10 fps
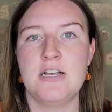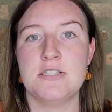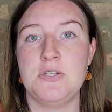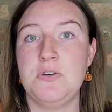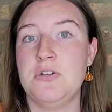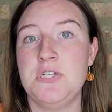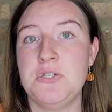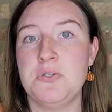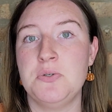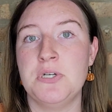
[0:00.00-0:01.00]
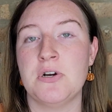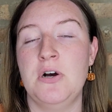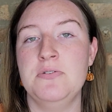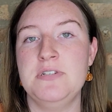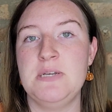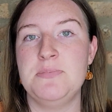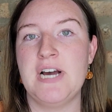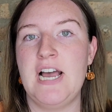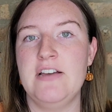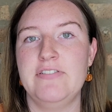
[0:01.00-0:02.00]
so you can do your own deep
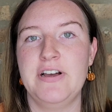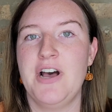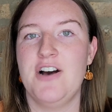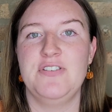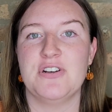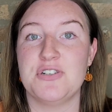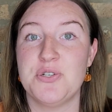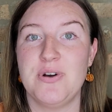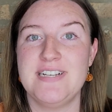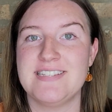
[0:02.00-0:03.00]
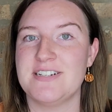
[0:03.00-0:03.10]
dive of your choice.